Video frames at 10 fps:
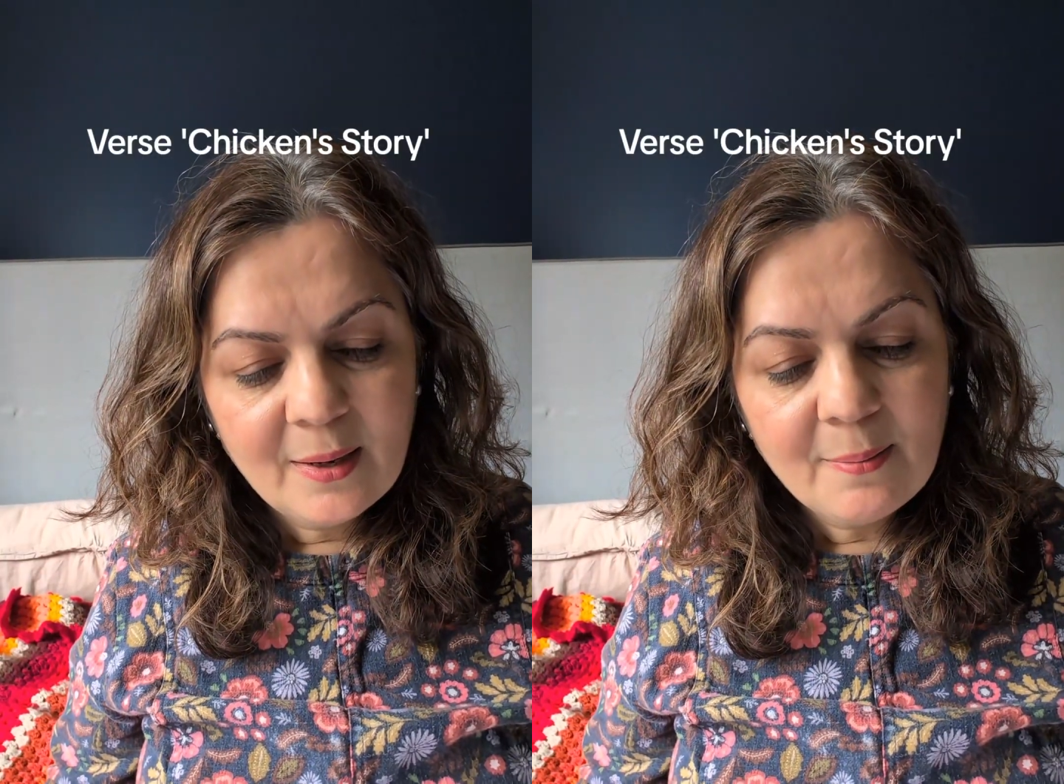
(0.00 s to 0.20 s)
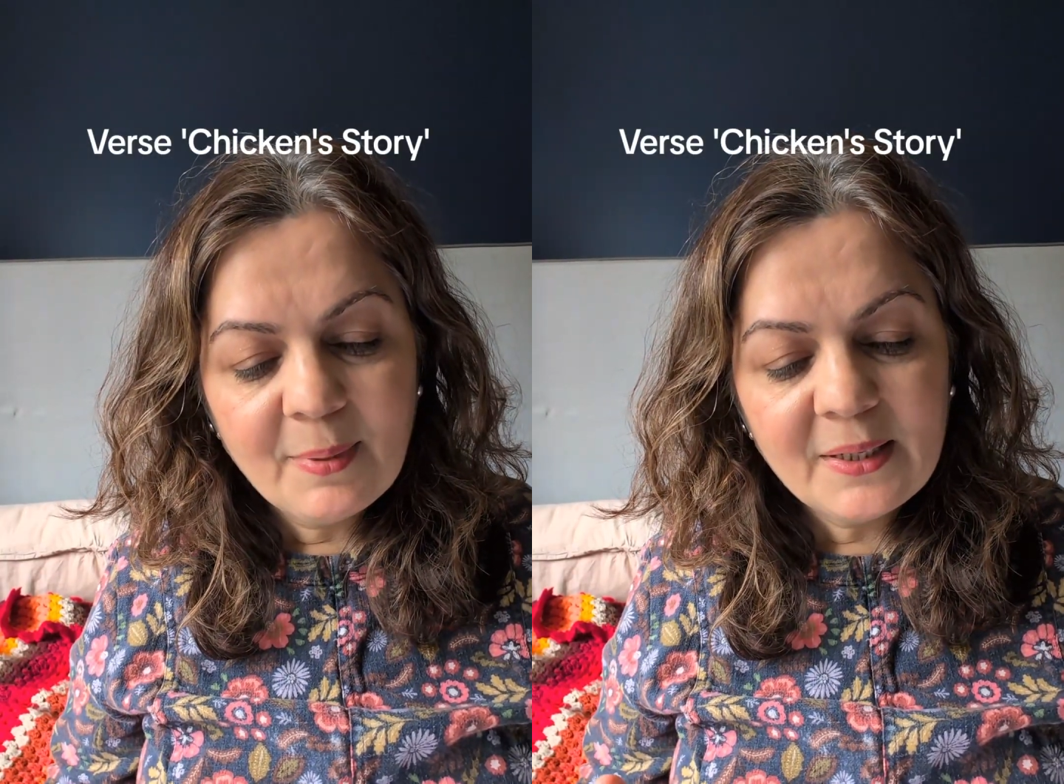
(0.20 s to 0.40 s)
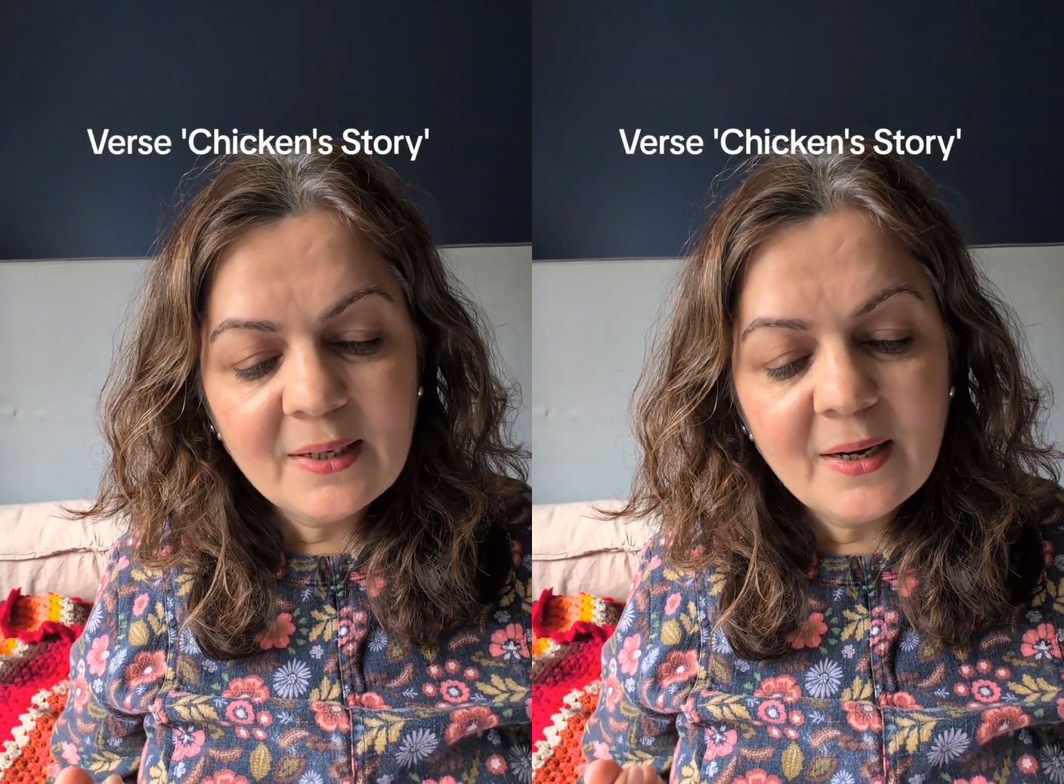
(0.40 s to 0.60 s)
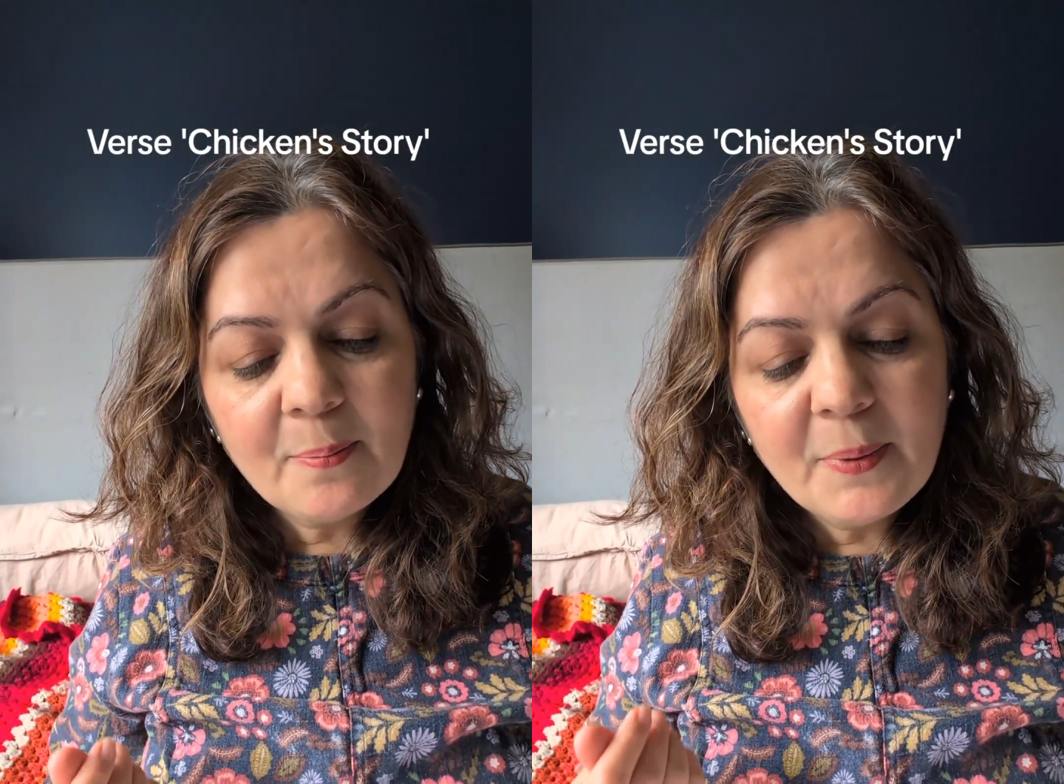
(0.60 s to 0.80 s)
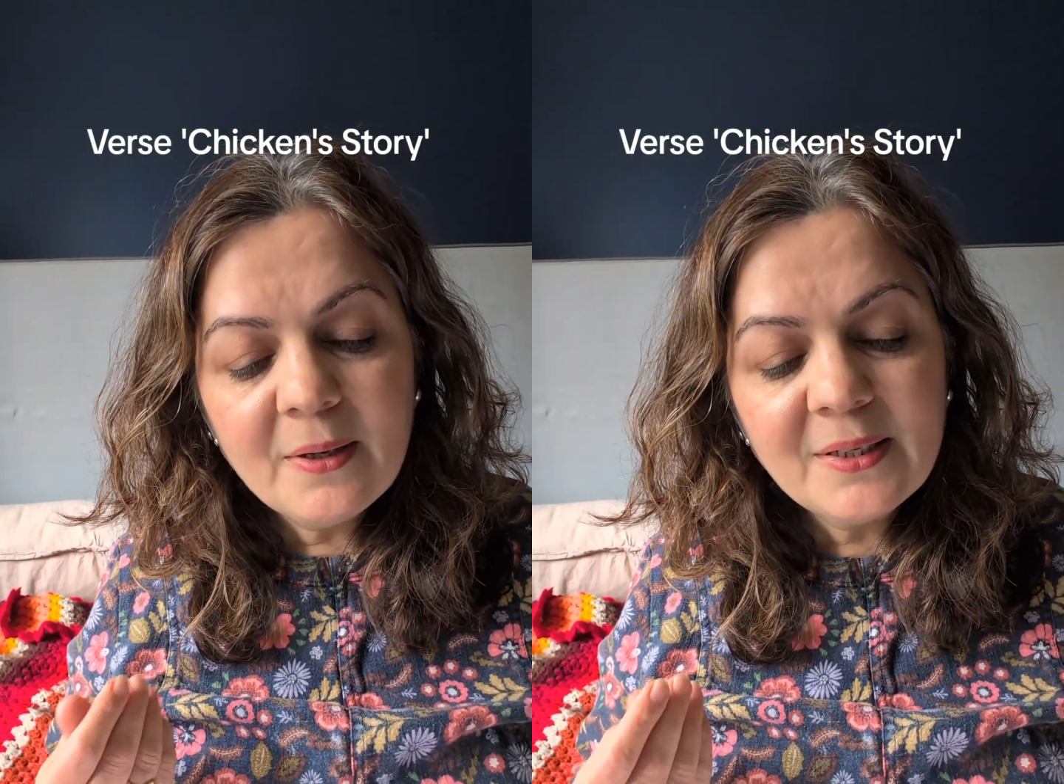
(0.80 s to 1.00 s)
but
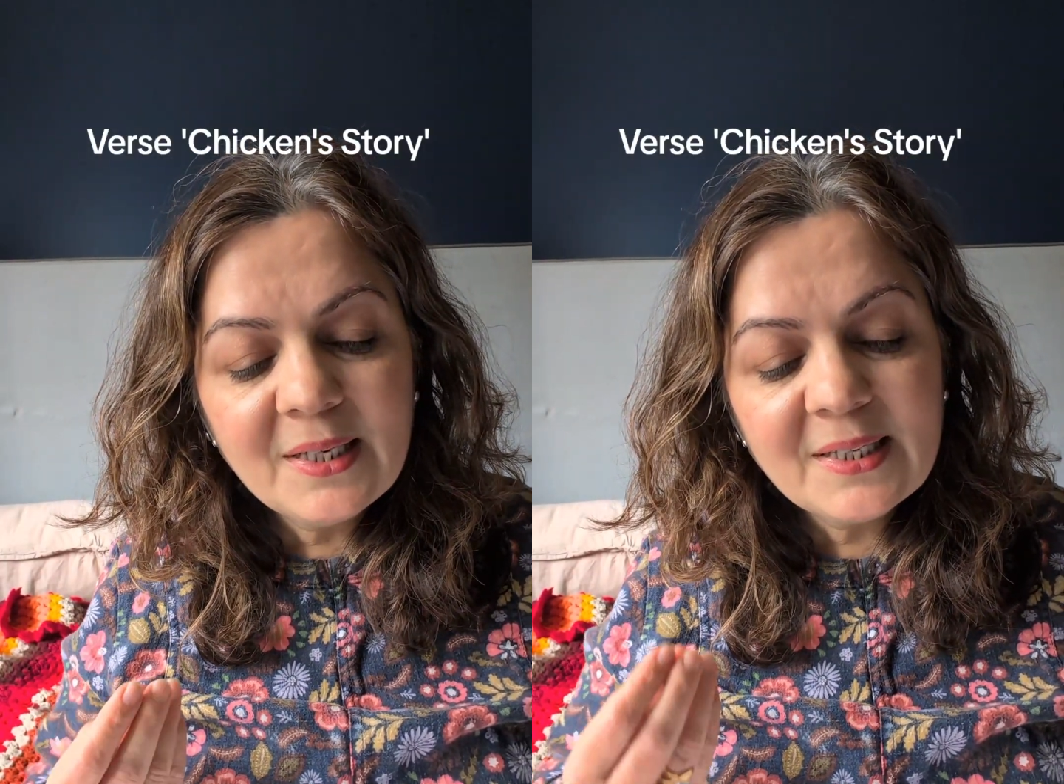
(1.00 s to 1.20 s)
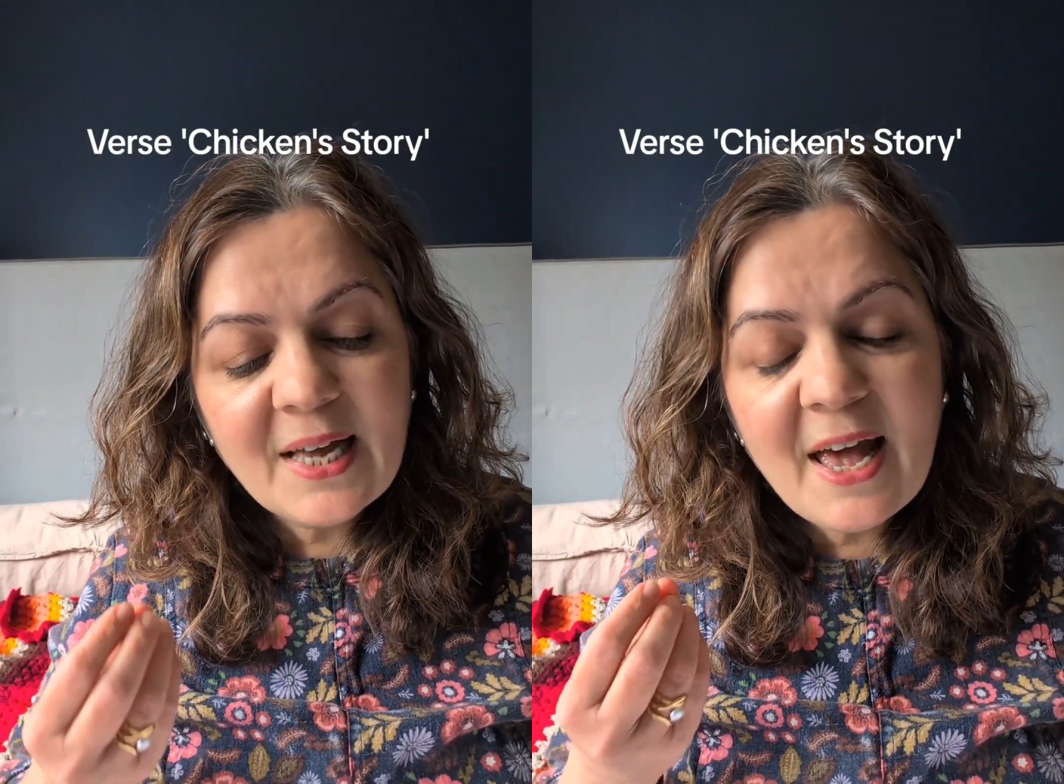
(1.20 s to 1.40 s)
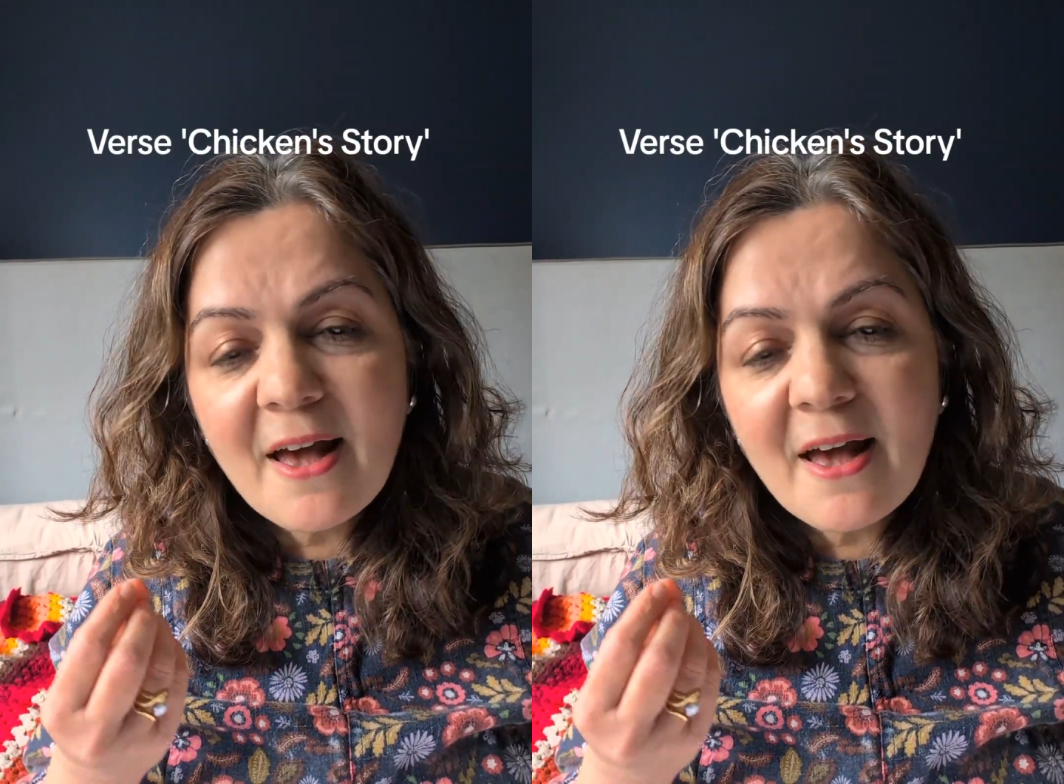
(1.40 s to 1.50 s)
appears as